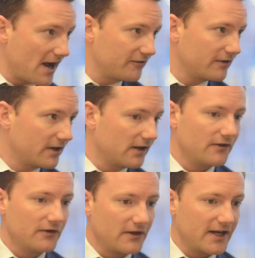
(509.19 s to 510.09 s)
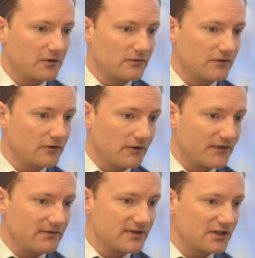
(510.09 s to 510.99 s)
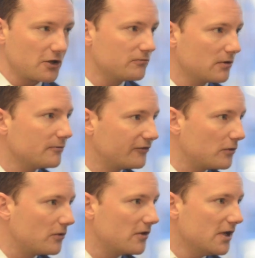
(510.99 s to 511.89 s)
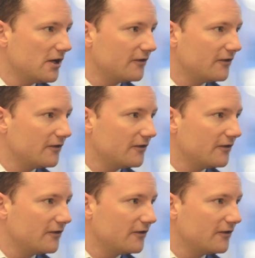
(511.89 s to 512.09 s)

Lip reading: Africa that there is no room for